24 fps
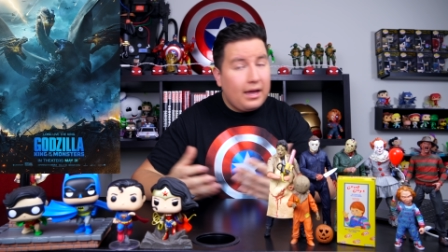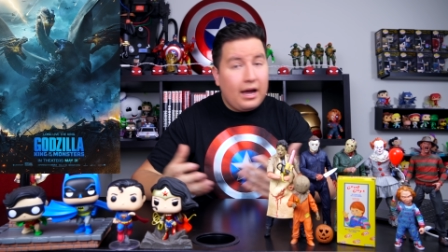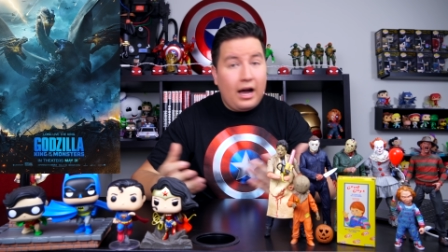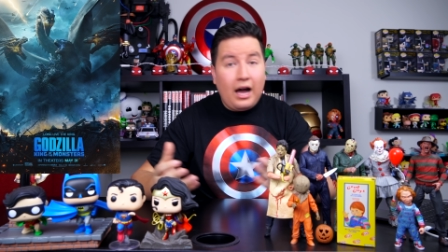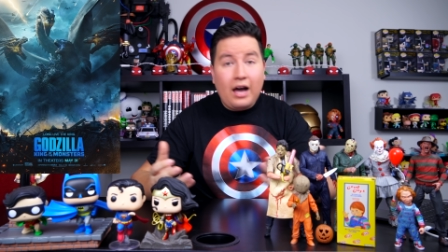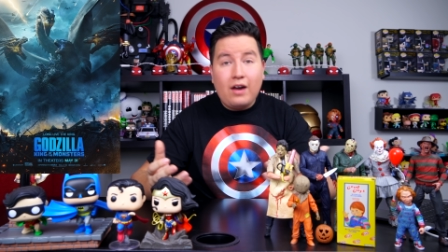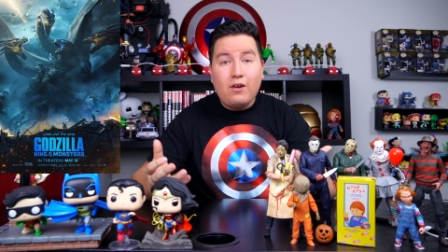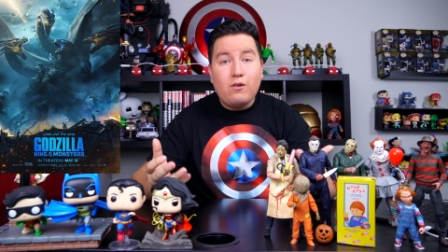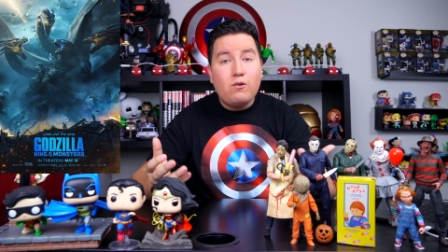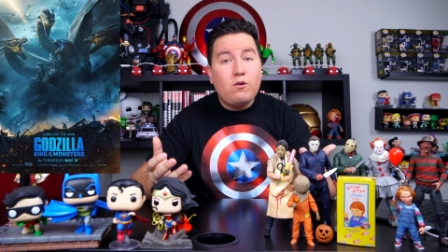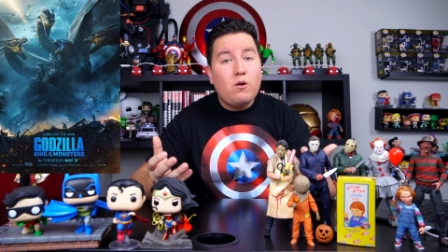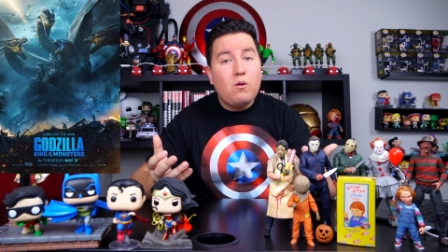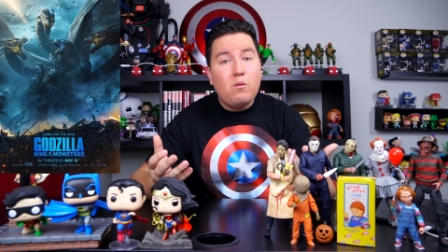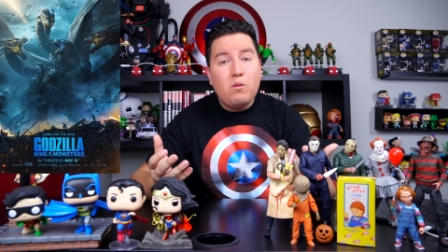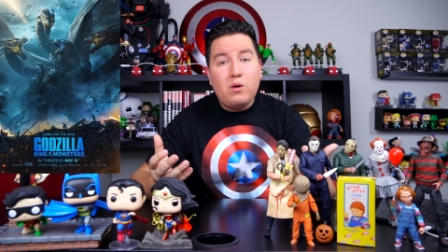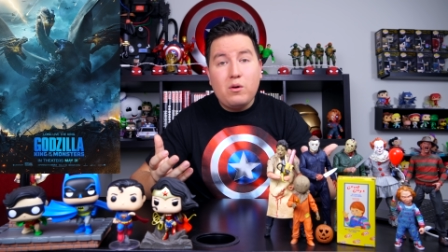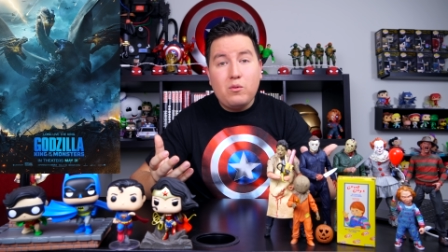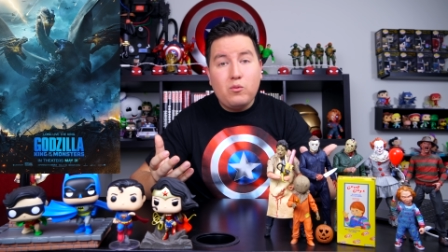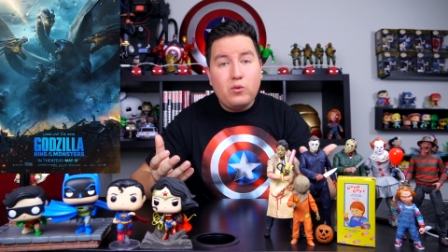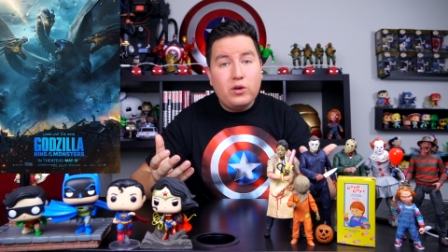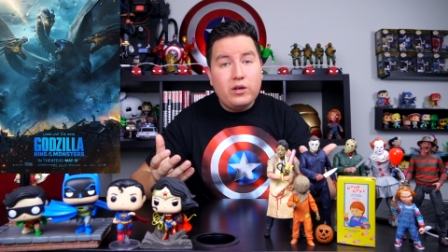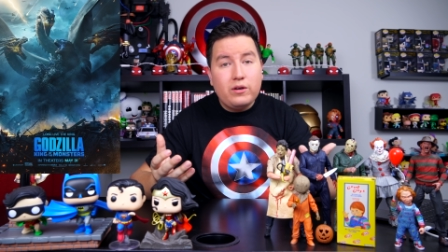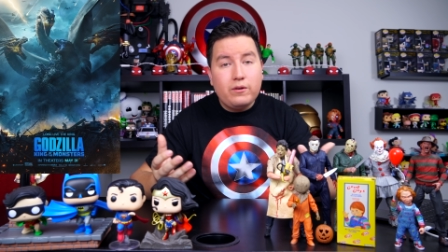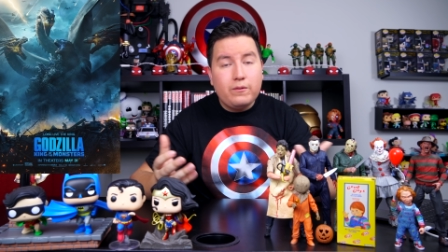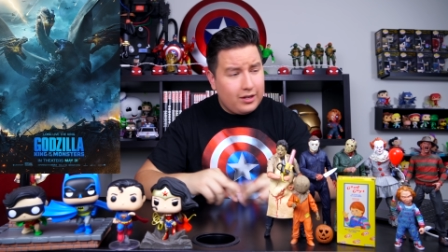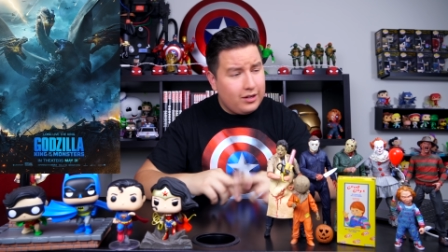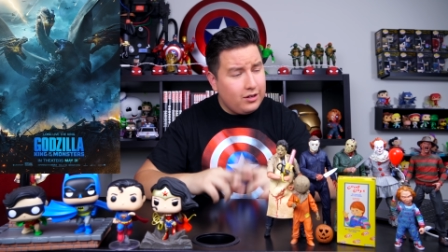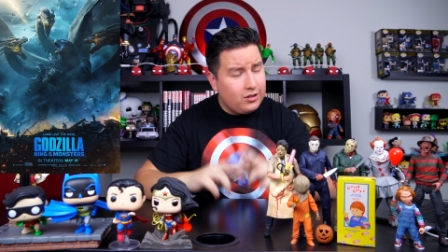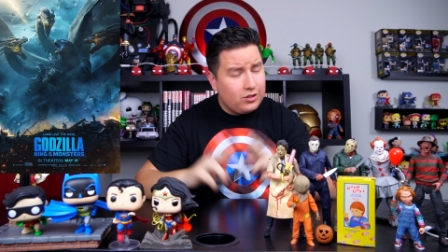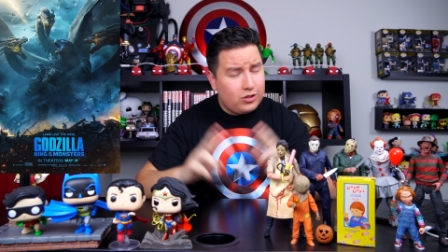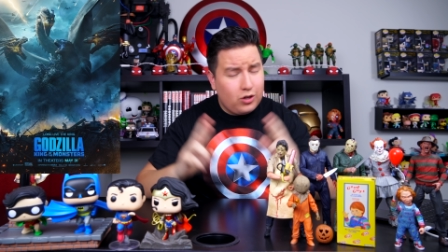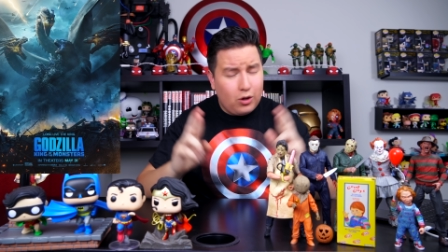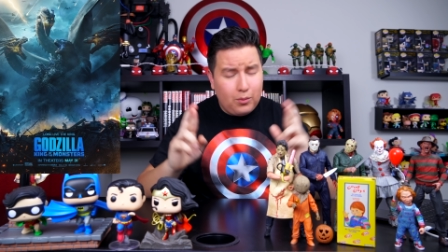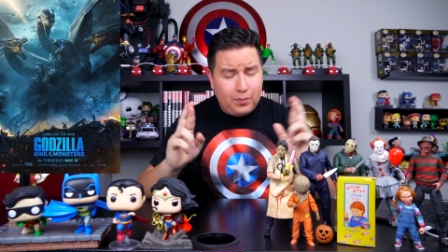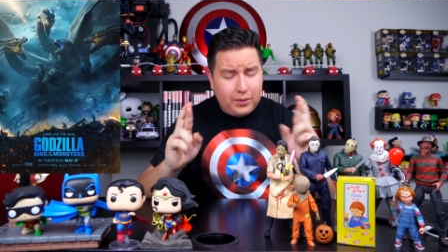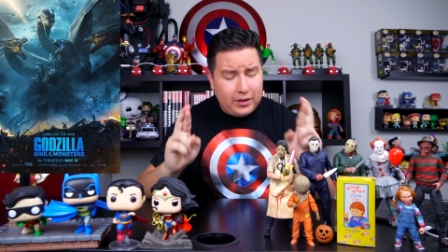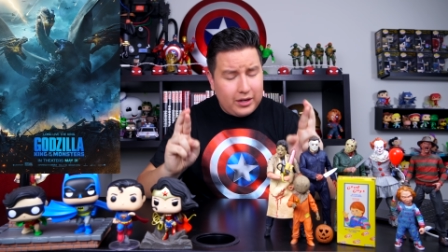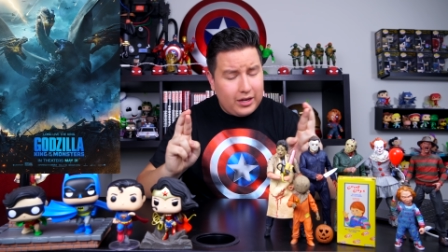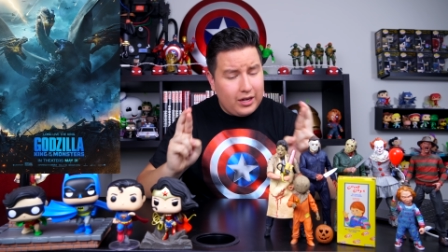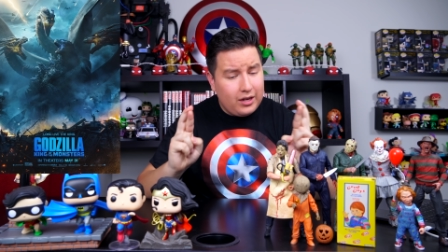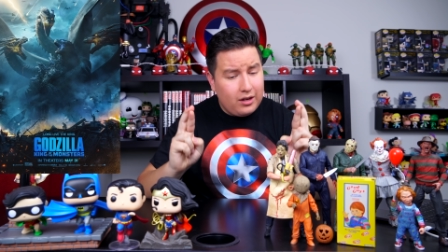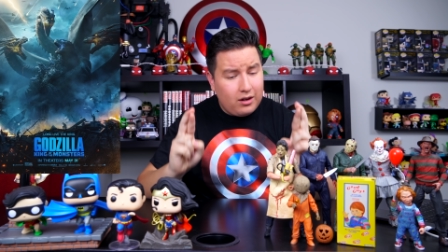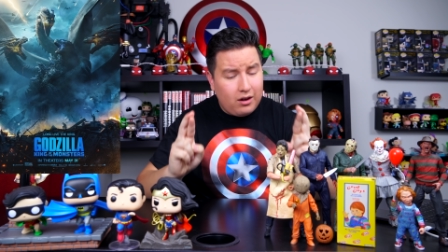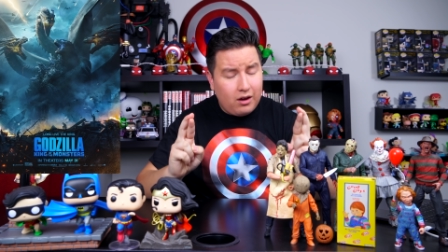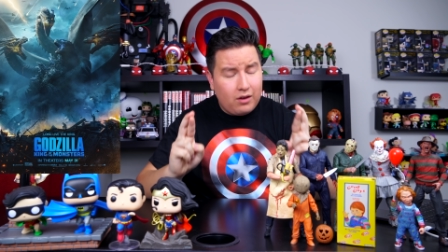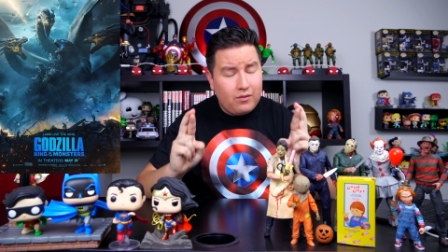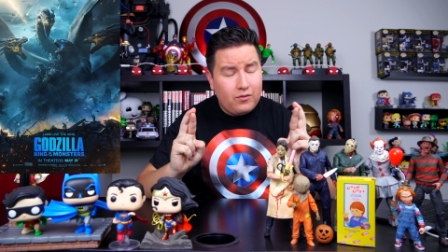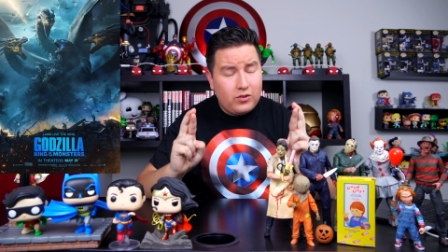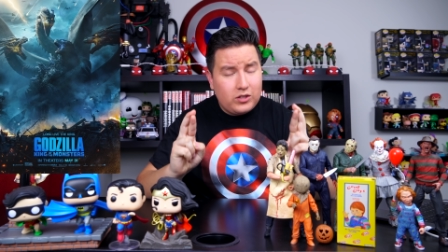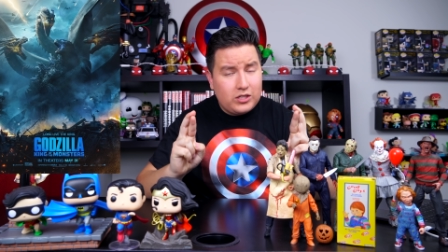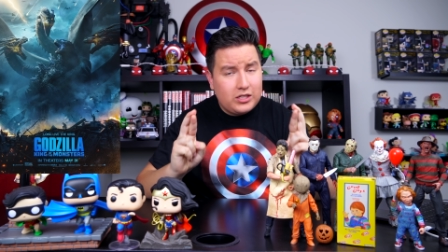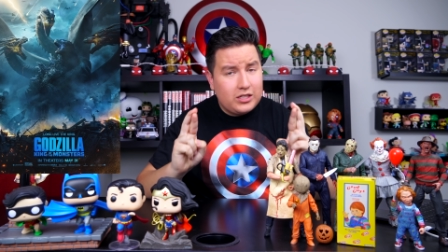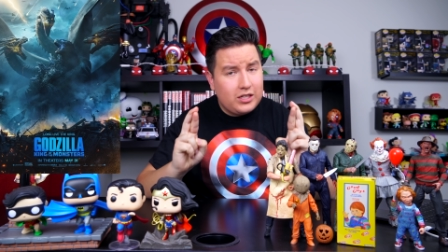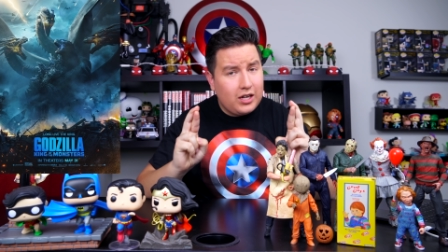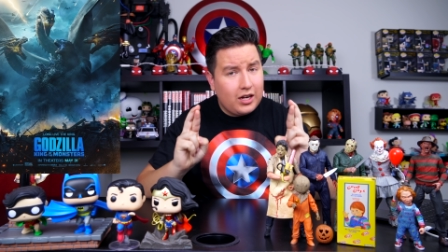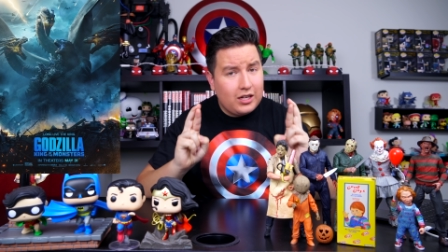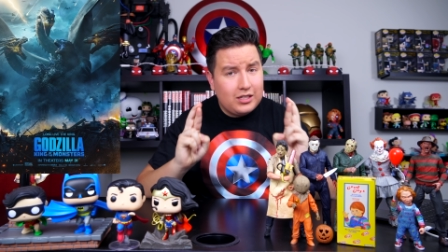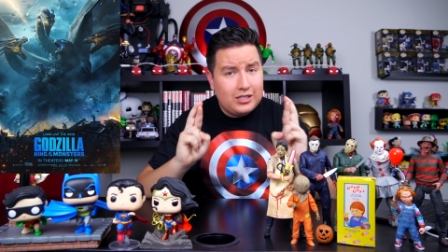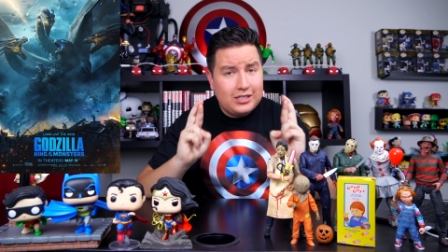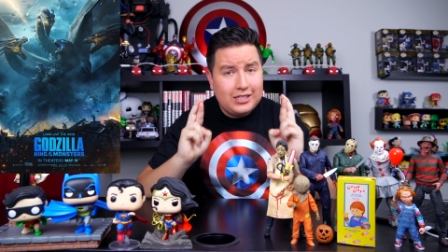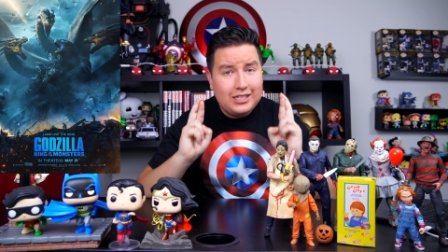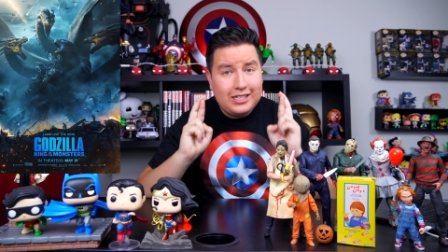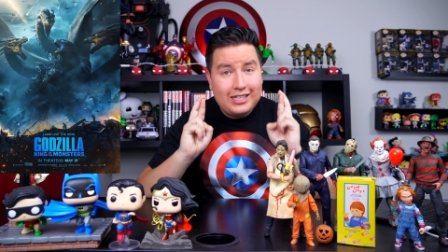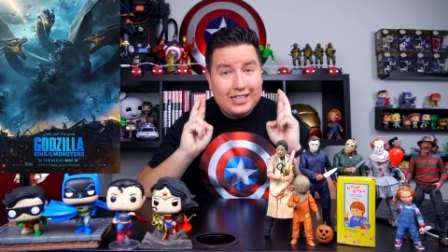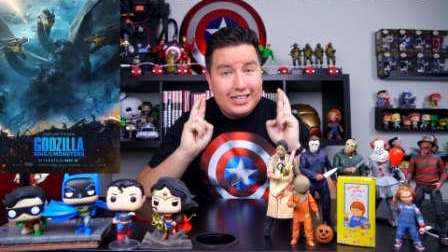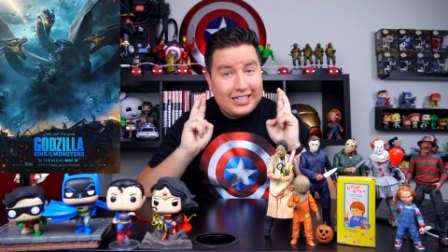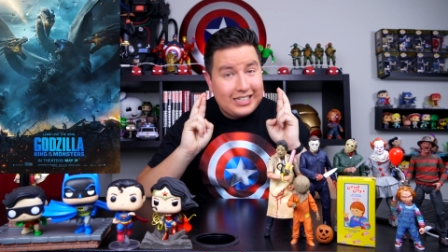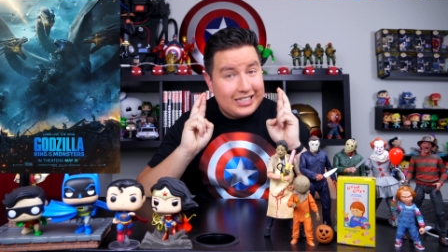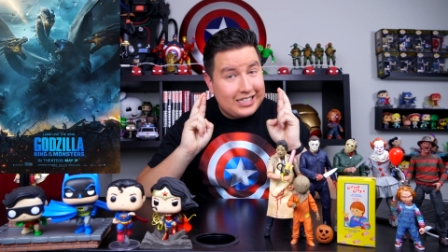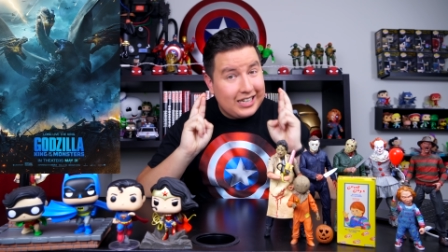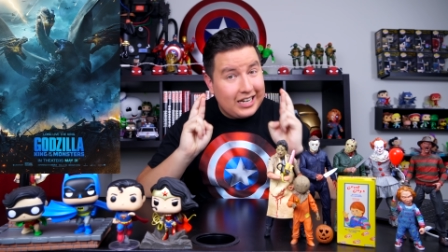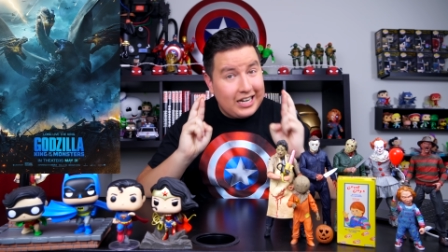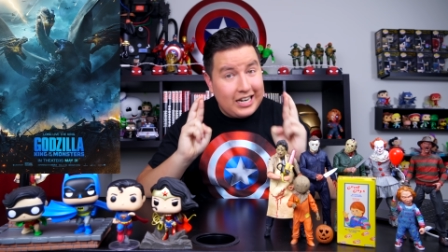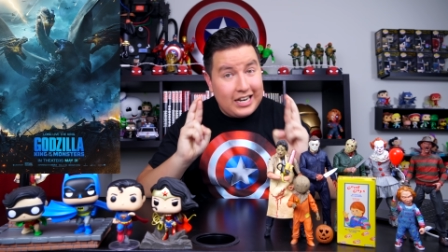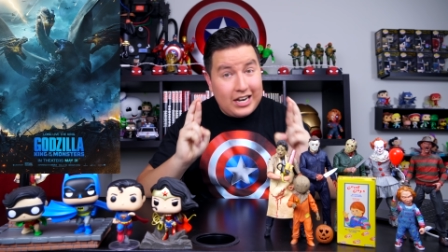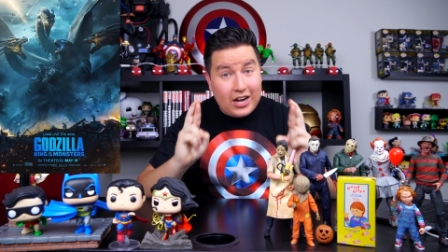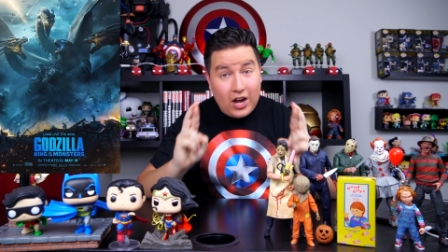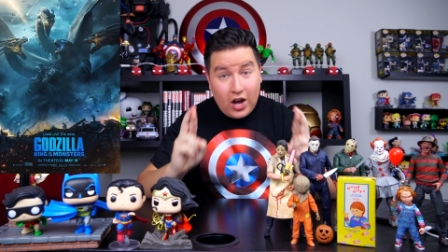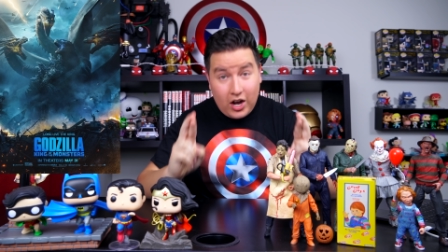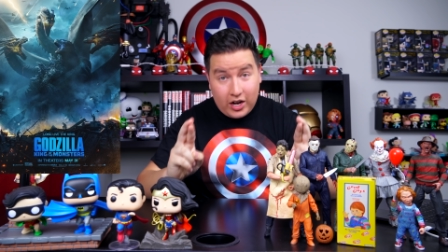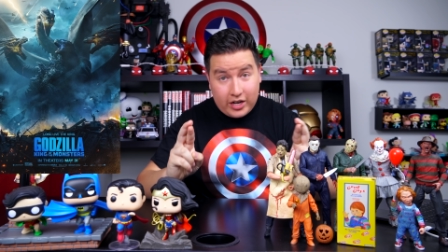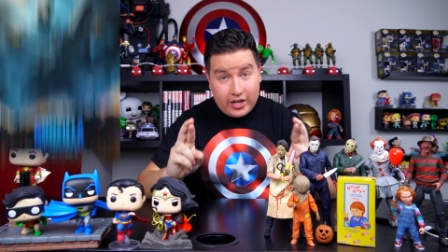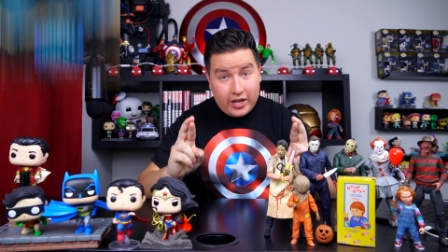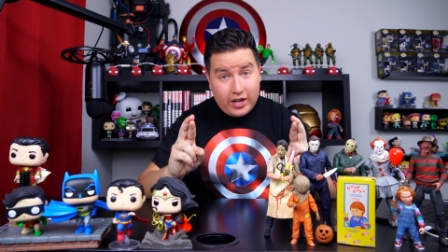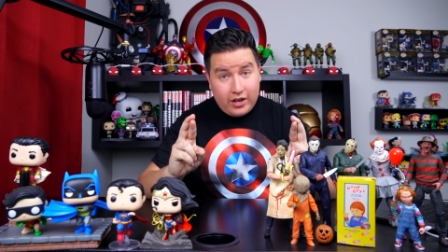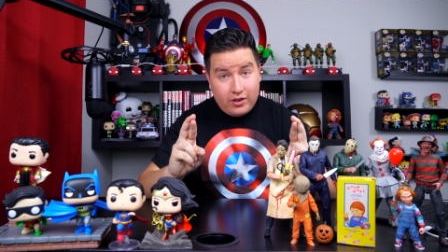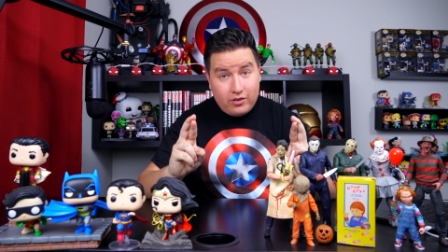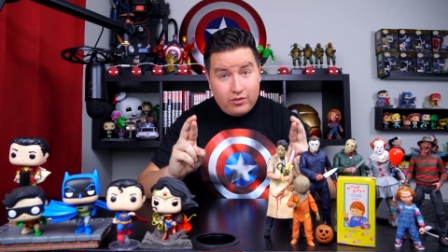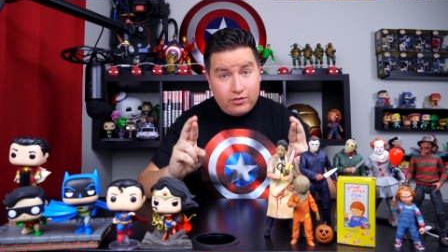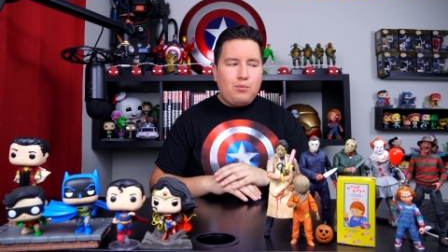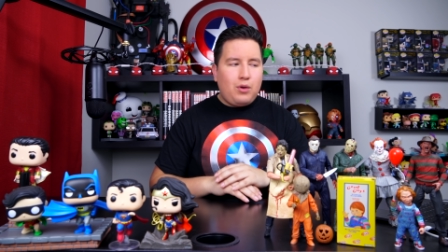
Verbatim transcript: I don't know what will. Here's hoping King Kong vs. Godzilla is a knockout.